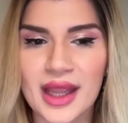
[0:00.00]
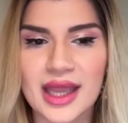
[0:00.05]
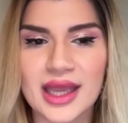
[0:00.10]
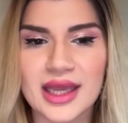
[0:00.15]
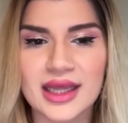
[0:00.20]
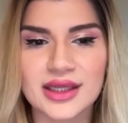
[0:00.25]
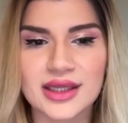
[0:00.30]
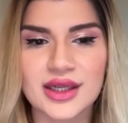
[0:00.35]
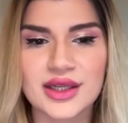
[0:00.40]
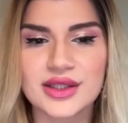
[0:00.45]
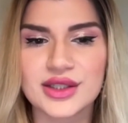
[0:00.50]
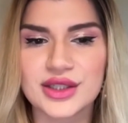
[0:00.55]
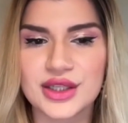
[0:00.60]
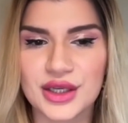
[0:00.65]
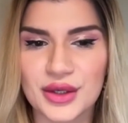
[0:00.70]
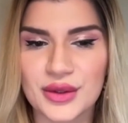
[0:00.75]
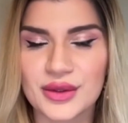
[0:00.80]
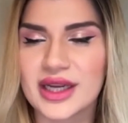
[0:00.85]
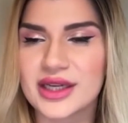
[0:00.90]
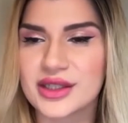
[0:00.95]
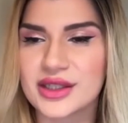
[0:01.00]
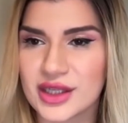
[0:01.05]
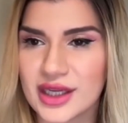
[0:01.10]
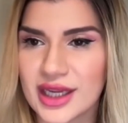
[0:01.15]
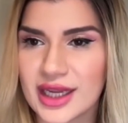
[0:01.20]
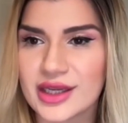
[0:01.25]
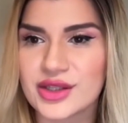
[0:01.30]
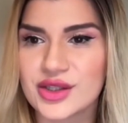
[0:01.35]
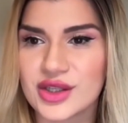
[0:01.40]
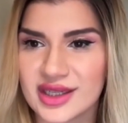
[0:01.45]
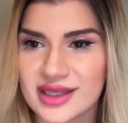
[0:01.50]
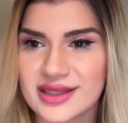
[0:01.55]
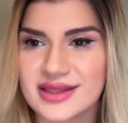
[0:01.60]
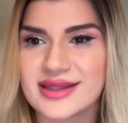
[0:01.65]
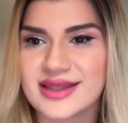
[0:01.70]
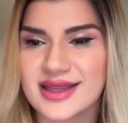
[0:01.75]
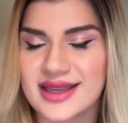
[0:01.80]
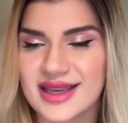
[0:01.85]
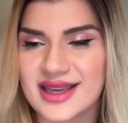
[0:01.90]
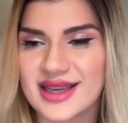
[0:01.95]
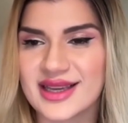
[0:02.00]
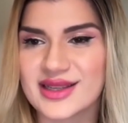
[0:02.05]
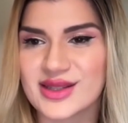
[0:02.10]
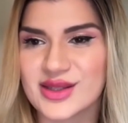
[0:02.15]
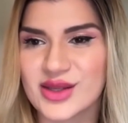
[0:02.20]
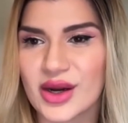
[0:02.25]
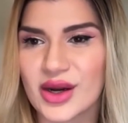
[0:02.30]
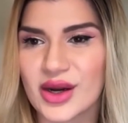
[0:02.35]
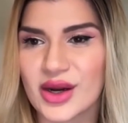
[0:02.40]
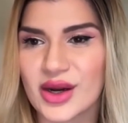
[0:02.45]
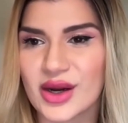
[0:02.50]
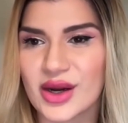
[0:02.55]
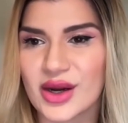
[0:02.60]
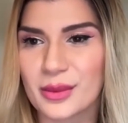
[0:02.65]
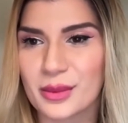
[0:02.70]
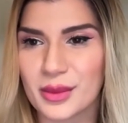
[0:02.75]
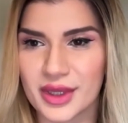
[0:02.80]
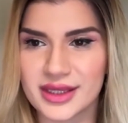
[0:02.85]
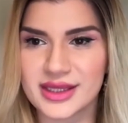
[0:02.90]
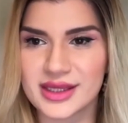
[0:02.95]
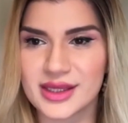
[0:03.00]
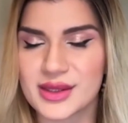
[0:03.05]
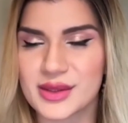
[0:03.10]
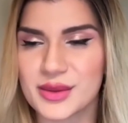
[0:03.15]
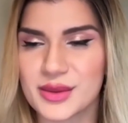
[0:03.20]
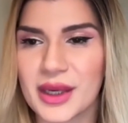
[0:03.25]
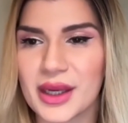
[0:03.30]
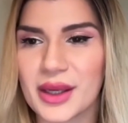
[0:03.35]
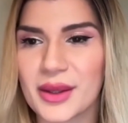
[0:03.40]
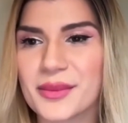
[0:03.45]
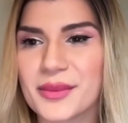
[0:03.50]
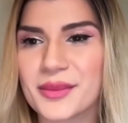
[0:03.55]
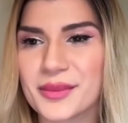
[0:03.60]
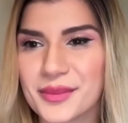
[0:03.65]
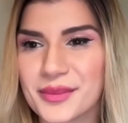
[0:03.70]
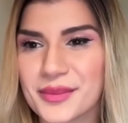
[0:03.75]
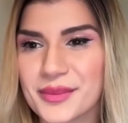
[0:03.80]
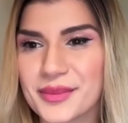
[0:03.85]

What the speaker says: And continued education and CEs are a must as well.